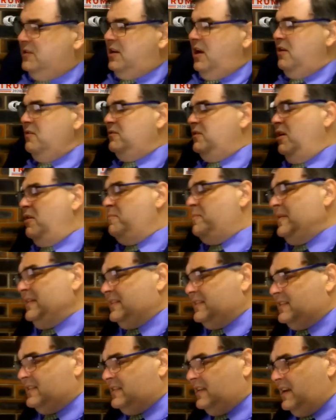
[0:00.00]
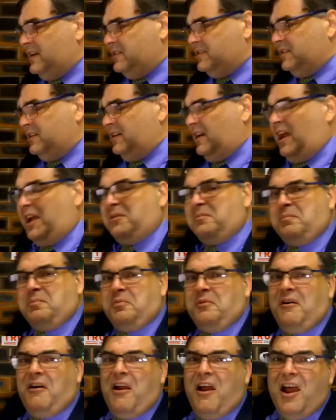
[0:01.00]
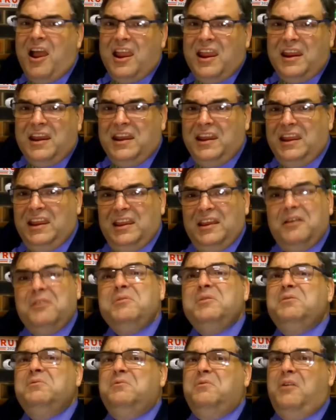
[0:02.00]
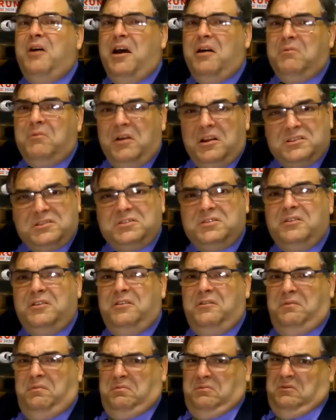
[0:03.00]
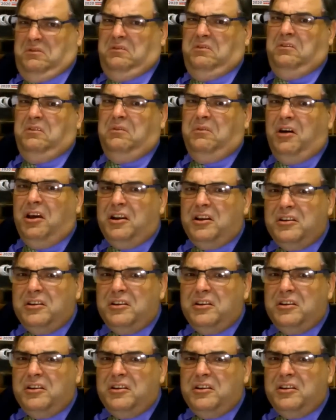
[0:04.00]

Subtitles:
don't be stingy like Brian here. I mean, what sort of what?